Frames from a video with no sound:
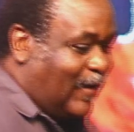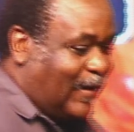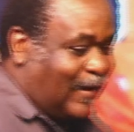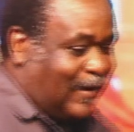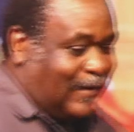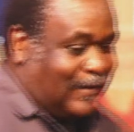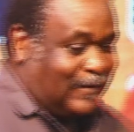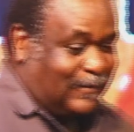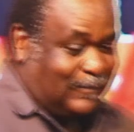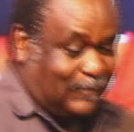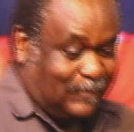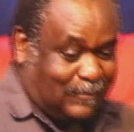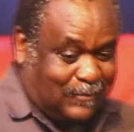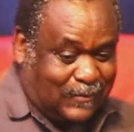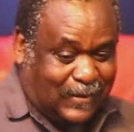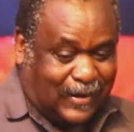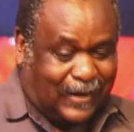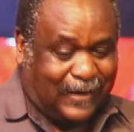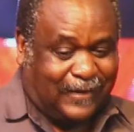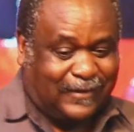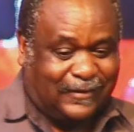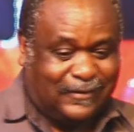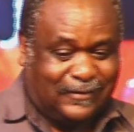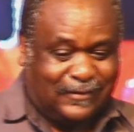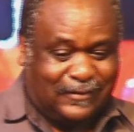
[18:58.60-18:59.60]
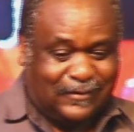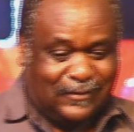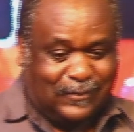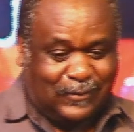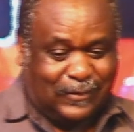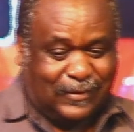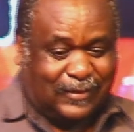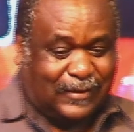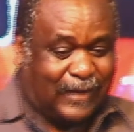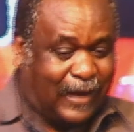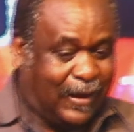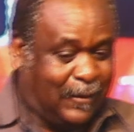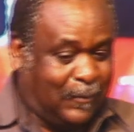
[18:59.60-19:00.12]
I can manage
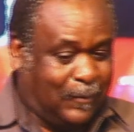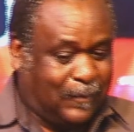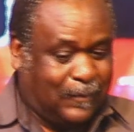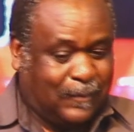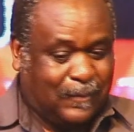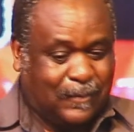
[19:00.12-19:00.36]
with time.